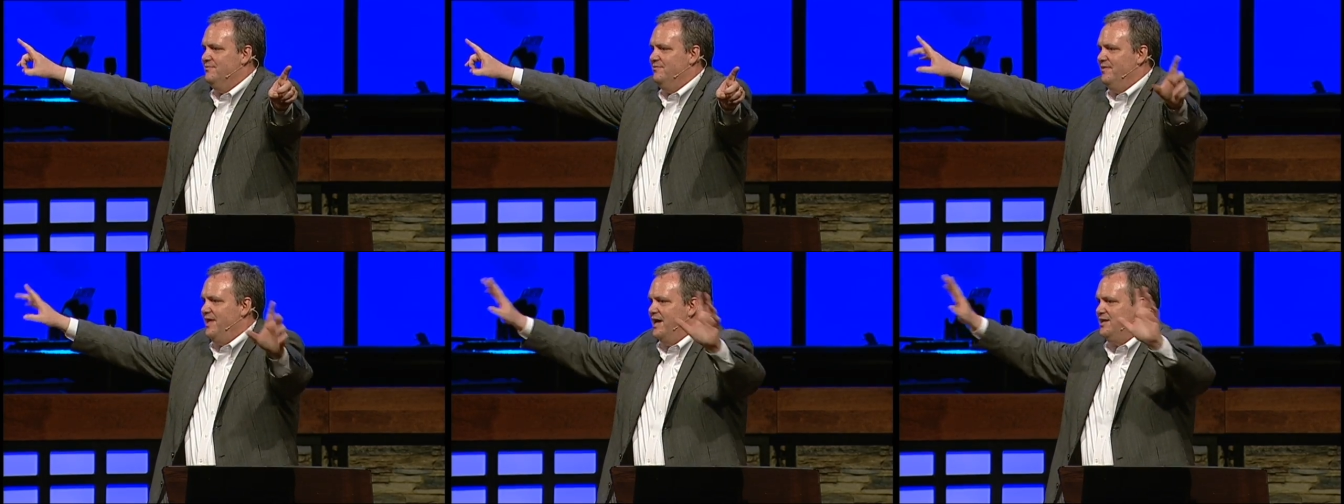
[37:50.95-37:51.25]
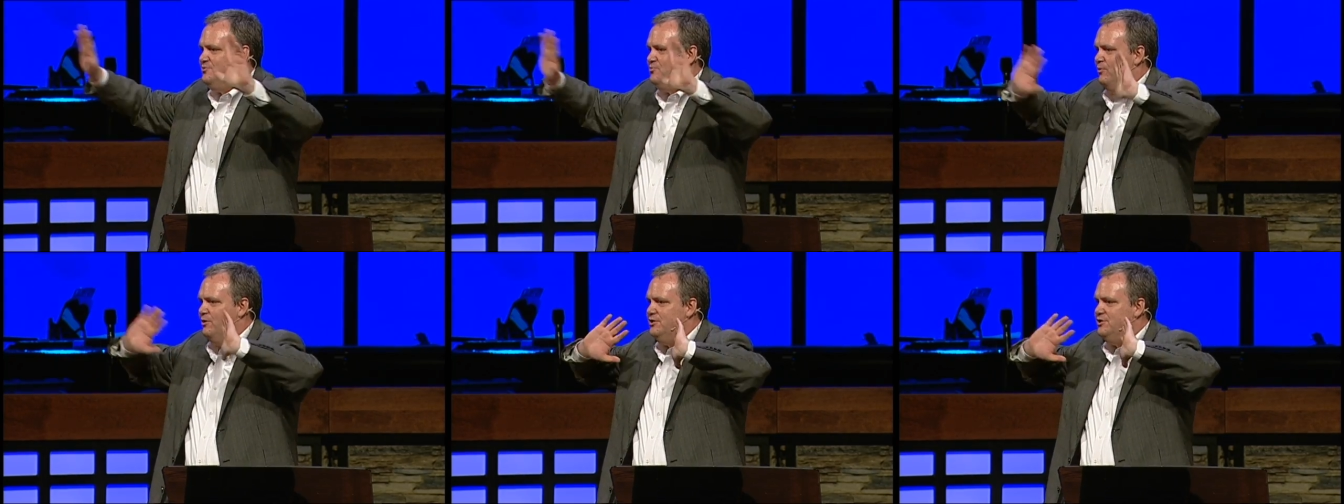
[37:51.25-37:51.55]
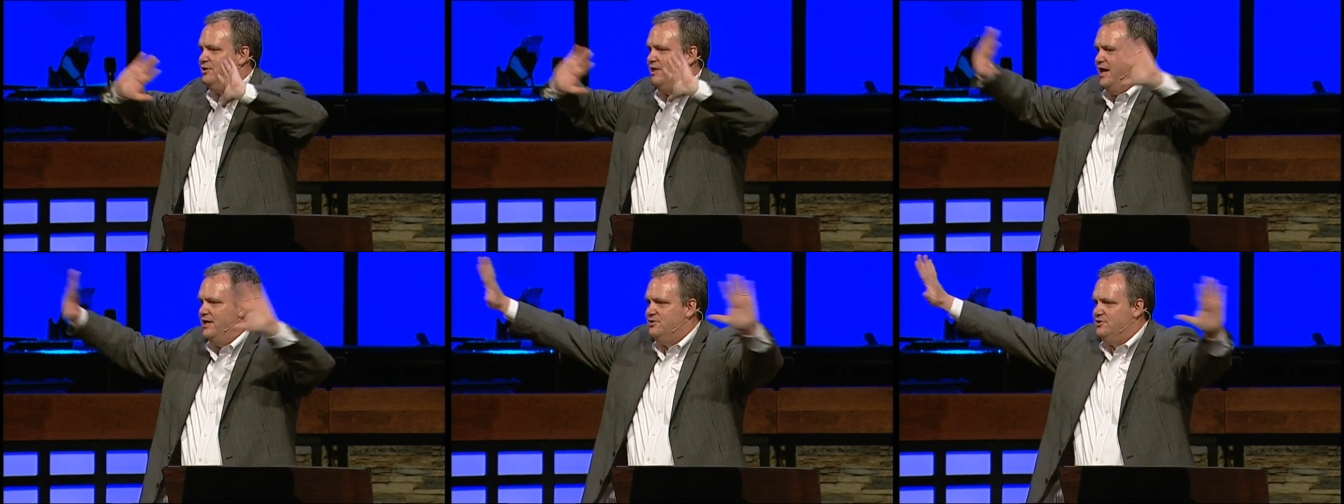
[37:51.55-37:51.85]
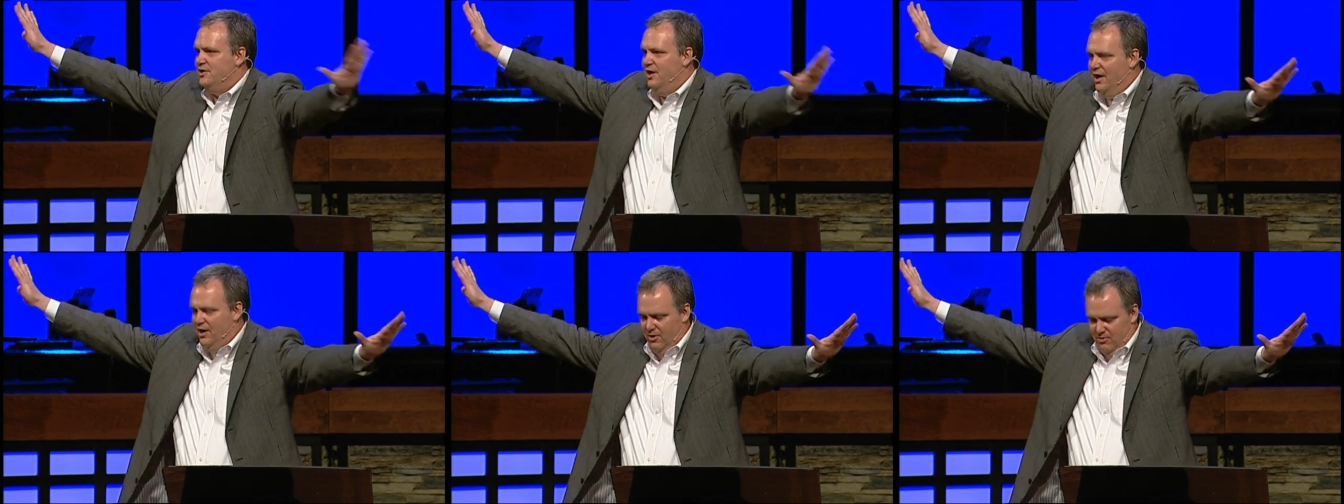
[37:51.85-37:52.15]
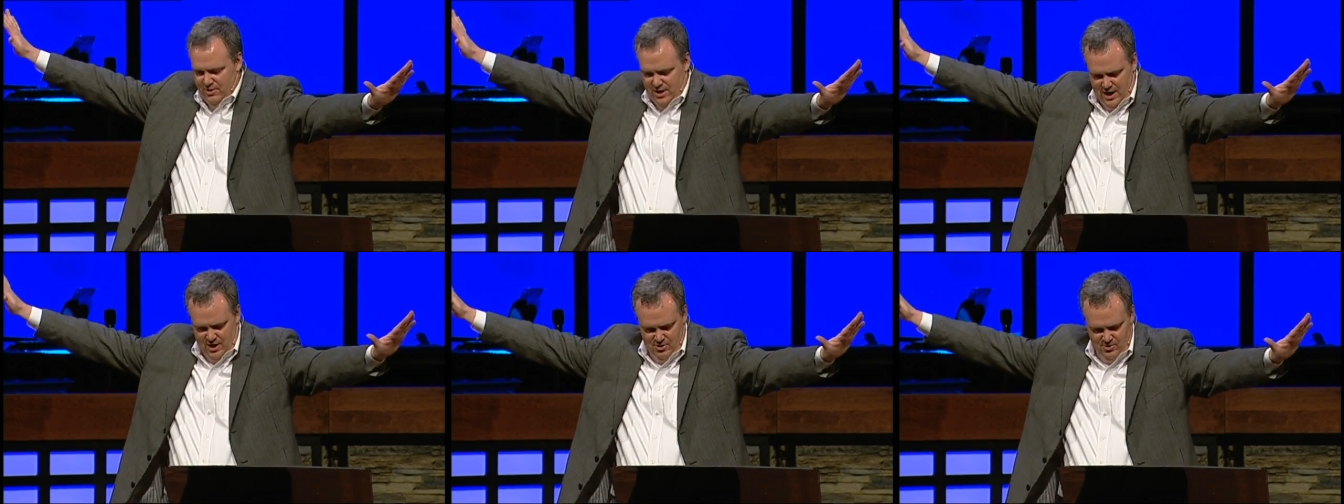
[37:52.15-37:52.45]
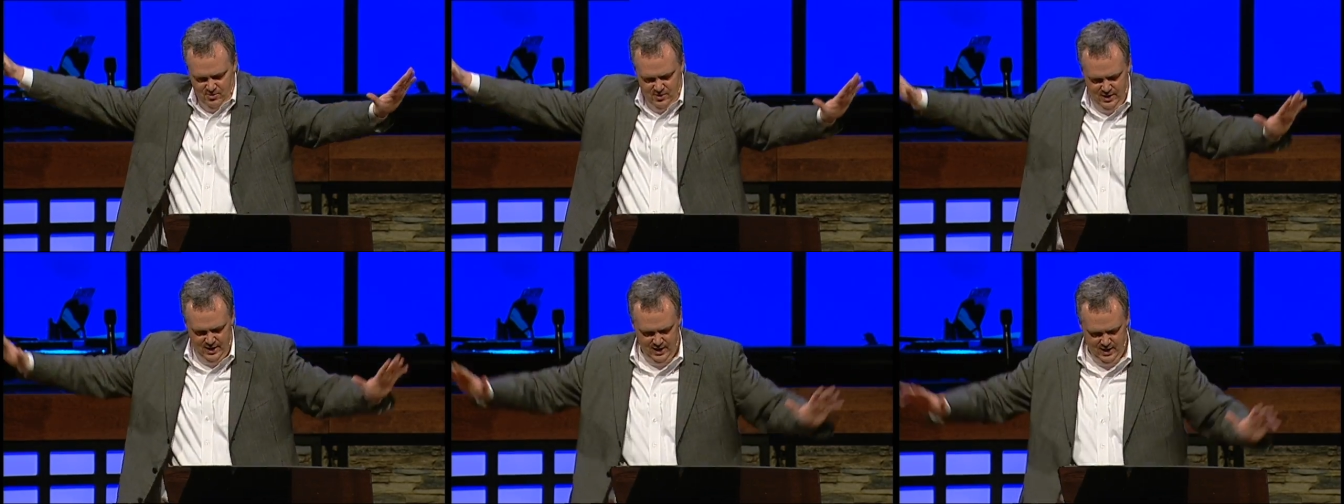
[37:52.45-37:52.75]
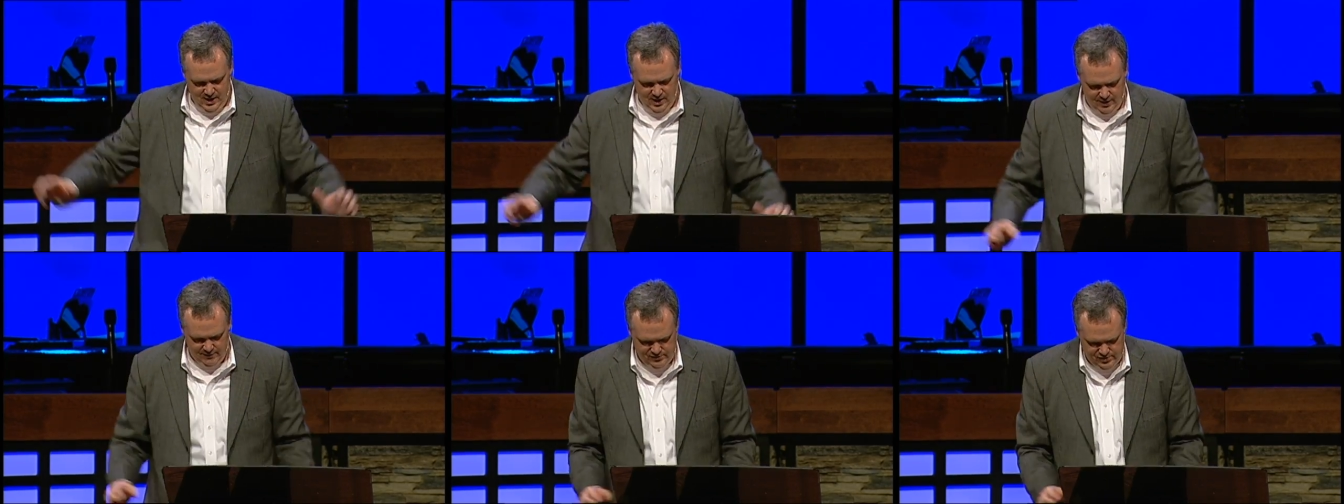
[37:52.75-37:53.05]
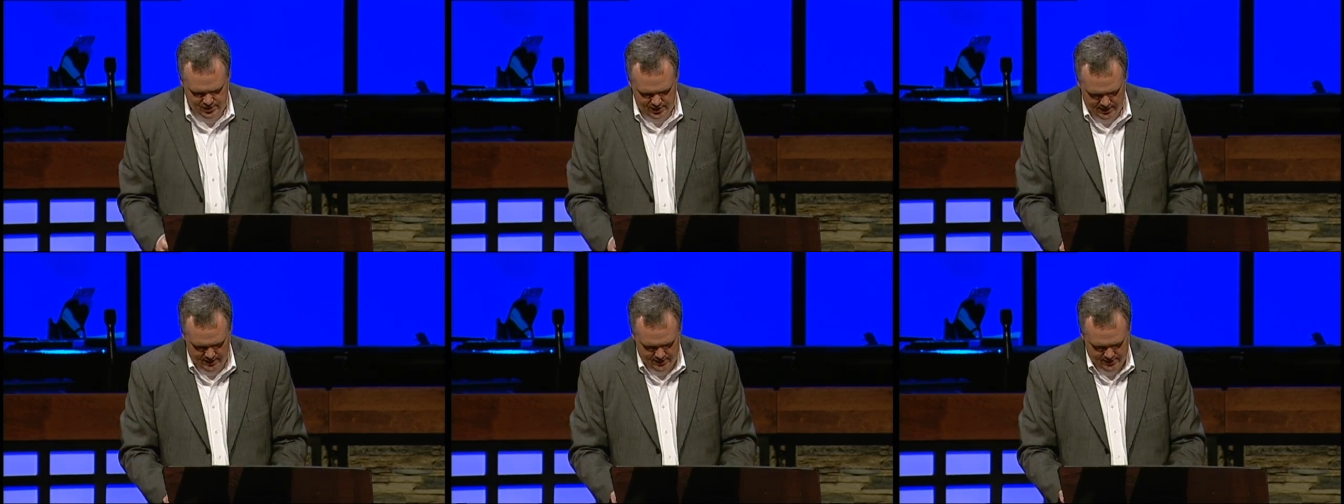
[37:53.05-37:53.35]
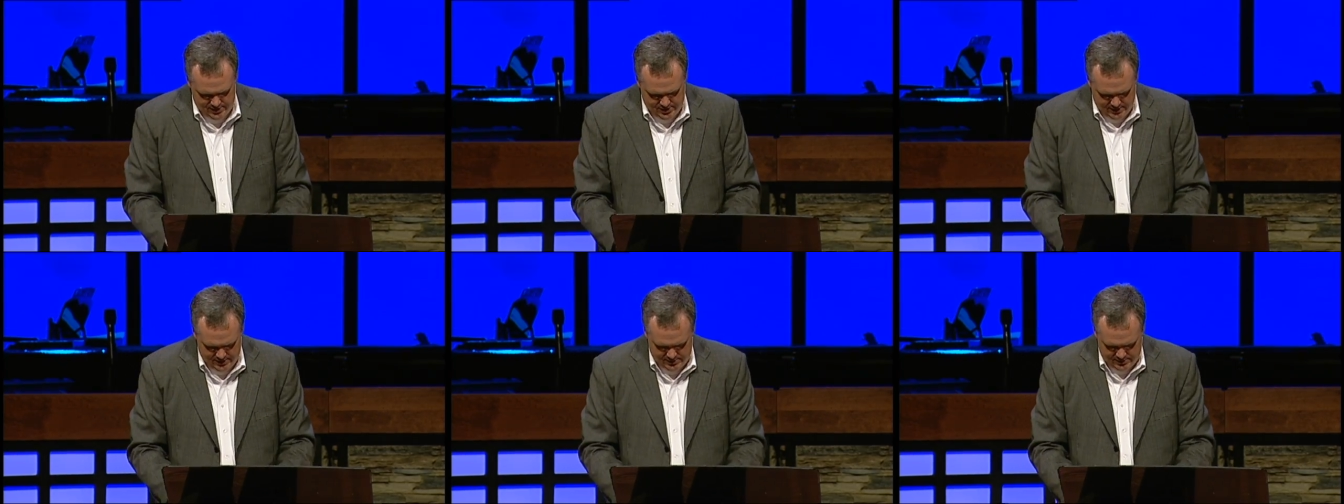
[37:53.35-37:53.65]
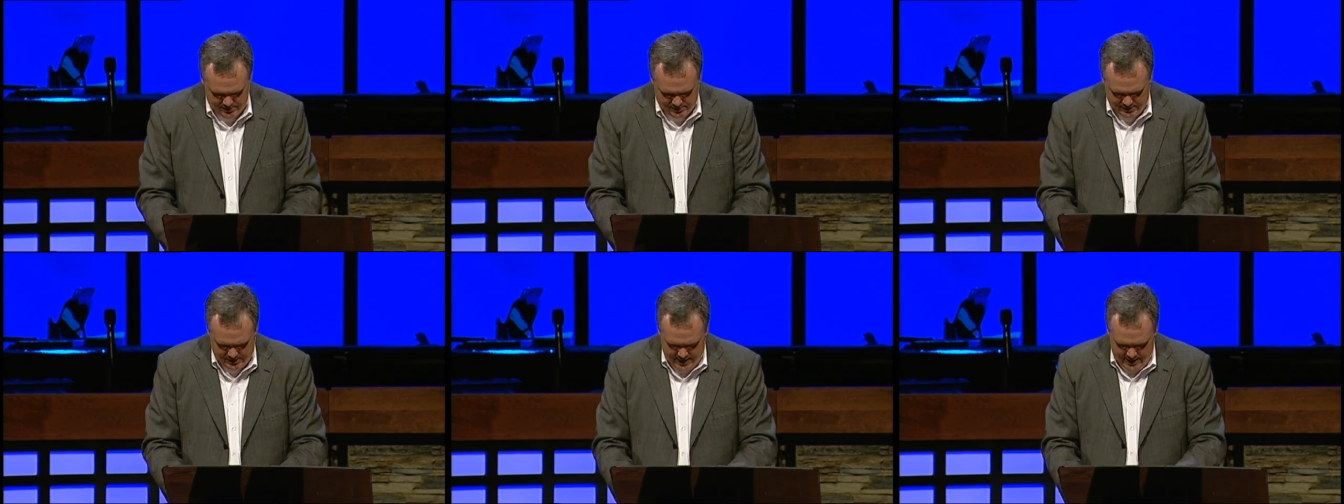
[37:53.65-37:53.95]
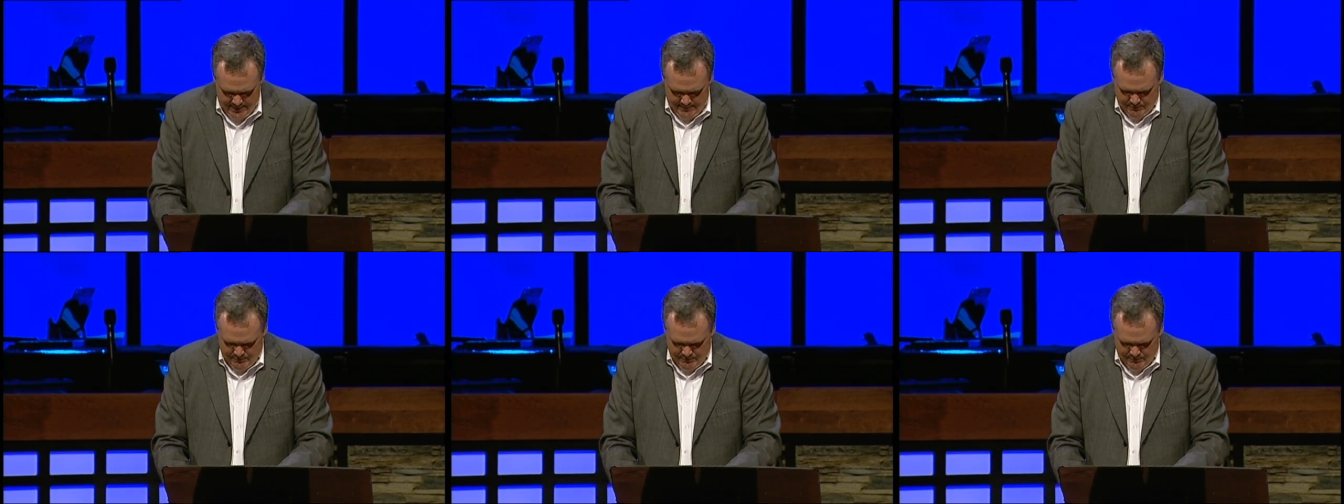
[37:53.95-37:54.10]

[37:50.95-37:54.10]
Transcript: That's, what, that's the whole goal of sharing Jesus.